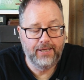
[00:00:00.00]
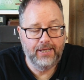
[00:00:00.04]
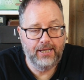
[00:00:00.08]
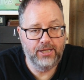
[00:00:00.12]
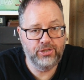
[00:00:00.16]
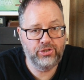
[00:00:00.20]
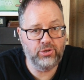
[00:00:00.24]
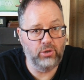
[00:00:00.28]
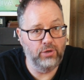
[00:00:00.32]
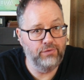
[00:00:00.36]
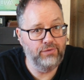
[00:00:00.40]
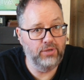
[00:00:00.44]

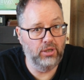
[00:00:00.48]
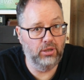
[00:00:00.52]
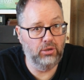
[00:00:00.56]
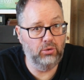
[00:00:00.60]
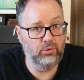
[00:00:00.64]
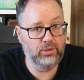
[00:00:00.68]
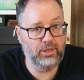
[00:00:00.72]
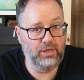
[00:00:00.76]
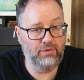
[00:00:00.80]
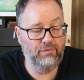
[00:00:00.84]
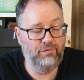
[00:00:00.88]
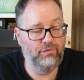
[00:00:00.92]
So if you're
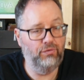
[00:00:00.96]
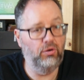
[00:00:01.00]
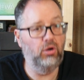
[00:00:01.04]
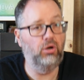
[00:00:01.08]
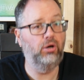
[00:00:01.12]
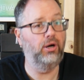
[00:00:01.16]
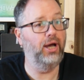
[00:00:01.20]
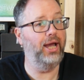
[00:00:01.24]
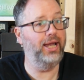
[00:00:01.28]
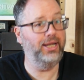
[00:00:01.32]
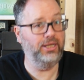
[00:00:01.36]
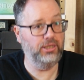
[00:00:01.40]
looking
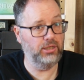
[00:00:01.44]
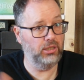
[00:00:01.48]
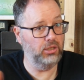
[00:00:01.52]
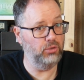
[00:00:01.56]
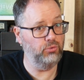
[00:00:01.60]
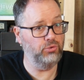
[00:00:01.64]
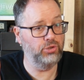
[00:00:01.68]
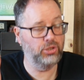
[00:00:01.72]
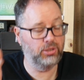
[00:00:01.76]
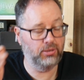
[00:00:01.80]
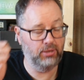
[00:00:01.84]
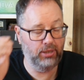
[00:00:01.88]
for a
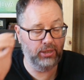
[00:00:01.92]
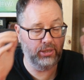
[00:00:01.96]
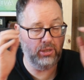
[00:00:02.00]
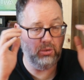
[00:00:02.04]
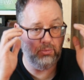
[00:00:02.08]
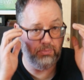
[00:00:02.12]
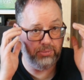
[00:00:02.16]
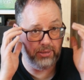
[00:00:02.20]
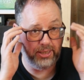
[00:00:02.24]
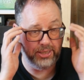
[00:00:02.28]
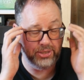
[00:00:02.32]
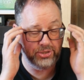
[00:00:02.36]

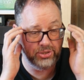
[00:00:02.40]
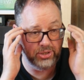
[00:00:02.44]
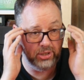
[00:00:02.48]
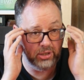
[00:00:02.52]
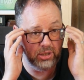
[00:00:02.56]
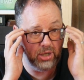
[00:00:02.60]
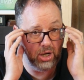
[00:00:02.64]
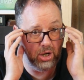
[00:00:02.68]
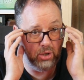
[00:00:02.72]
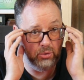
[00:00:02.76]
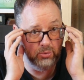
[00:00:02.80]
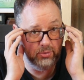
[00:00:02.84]
new place to
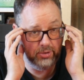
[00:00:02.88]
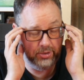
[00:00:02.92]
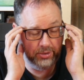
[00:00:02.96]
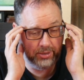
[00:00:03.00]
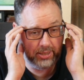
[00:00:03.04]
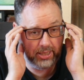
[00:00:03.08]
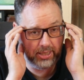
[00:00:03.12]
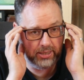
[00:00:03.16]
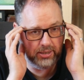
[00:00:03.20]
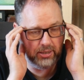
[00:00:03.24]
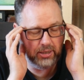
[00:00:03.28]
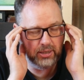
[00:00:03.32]
go,
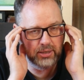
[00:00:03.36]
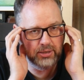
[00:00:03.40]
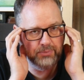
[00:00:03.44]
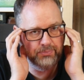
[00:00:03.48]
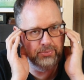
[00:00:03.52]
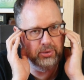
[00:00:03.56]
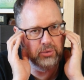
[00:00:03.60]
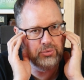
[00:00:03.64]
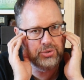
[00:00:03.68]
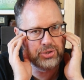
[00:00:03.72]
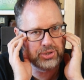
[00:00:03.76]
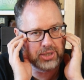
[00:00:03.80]
then
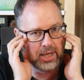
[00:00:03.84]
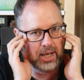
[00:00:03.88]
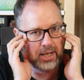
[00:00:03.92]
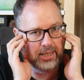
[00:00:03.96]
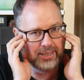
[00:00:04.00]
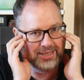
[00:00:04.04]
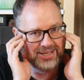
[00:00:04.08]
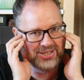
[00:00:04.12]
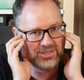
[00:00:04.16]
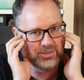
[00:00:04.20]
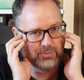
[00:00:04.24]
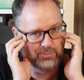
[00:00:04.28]
Blue Sky
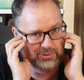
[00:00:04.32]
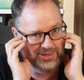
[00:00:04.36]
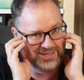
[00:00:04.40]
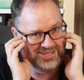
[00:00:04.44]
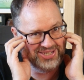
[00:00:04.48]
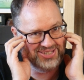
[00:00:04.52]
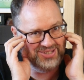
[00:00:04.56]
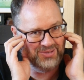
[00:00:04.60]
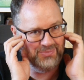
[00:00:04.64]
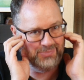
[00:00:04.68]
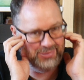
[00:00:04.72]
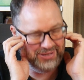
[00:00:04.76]
is a
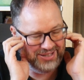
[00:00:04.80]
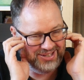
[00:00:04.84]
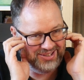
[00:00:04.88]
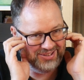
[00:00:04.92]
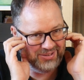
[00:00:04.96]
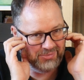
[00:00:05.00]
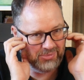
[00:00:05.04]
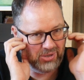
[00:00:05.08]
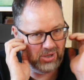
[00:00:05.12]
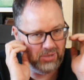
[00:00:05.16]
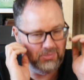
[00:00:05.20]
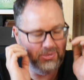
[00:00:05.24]
place to be at
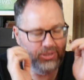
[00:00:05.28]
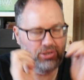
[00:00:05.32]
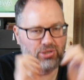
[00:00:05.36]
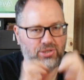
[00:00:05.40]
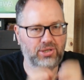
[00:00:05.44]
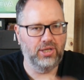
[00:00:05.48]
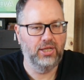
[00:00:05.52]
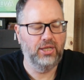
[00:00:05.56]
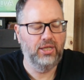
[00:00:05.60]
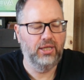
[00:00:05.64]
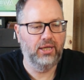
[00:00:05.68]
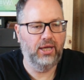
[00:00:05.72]
the moment.